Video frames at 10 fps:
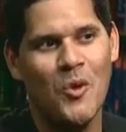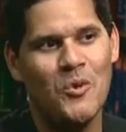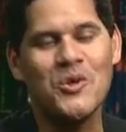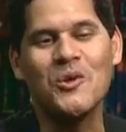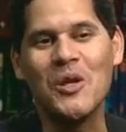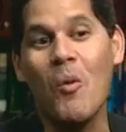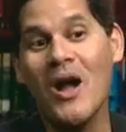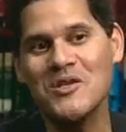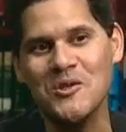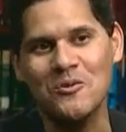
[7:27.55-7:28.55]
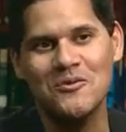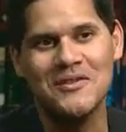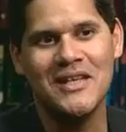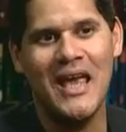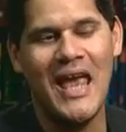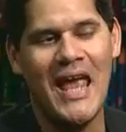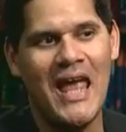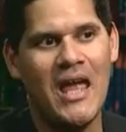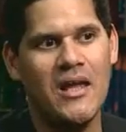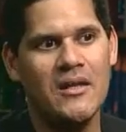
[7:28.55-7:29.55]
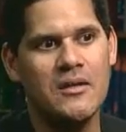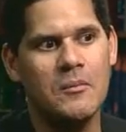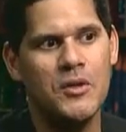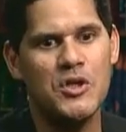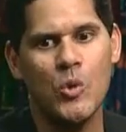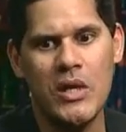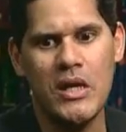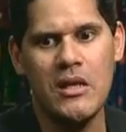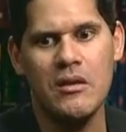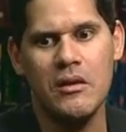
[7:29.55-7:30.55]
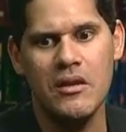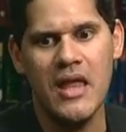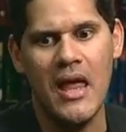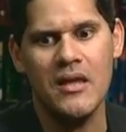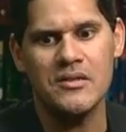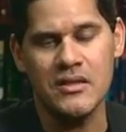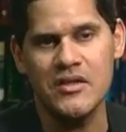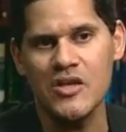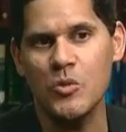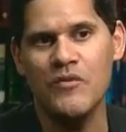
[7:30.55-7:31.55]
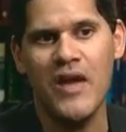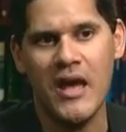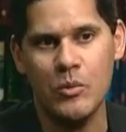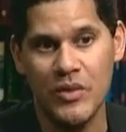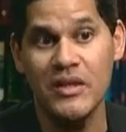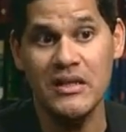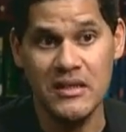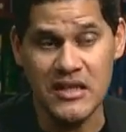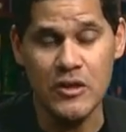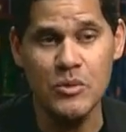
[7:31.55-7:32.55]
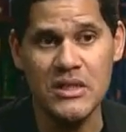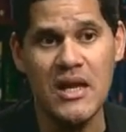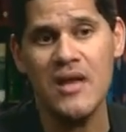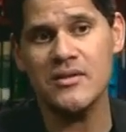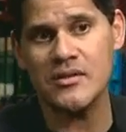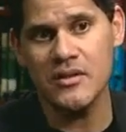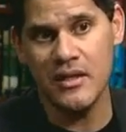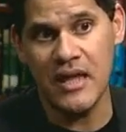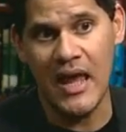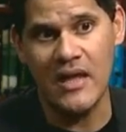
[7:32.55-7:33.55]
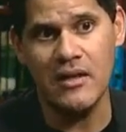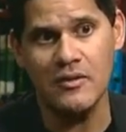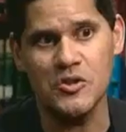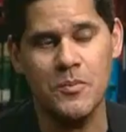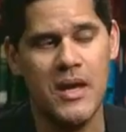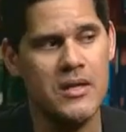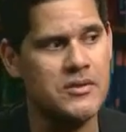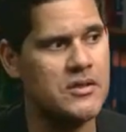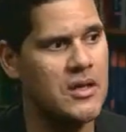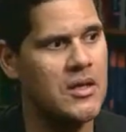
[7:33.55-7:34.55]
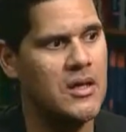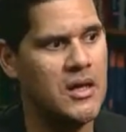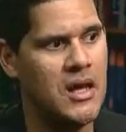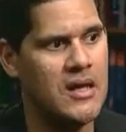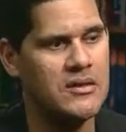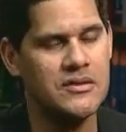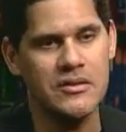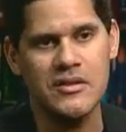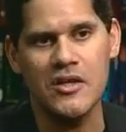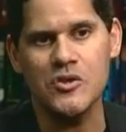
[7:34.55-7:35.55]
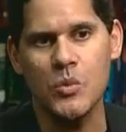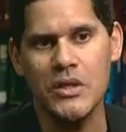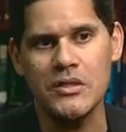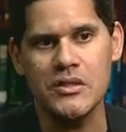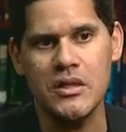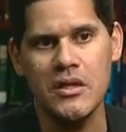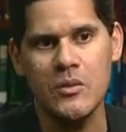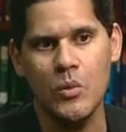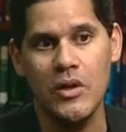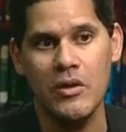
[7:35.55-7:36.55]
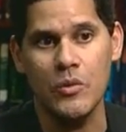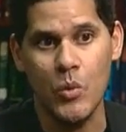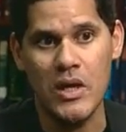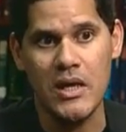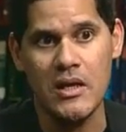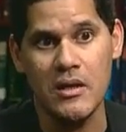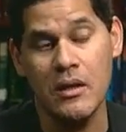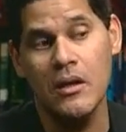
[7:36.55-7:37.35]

We certainly want to. And between the success we've had with the Nintendo DS in the handheld space and the success we see with Wii,